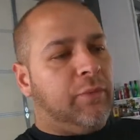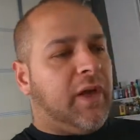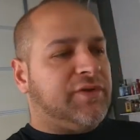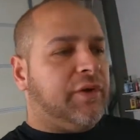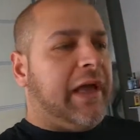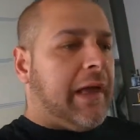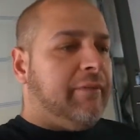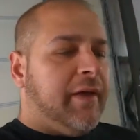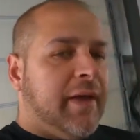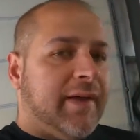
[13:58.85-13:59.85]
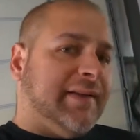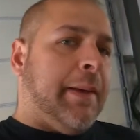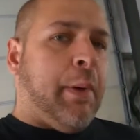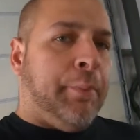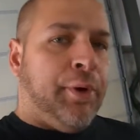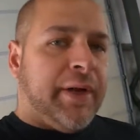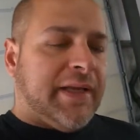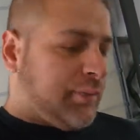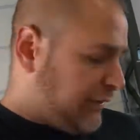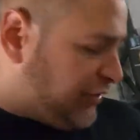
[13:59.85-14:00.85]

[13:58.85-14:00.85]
We also have zip-up hoodies with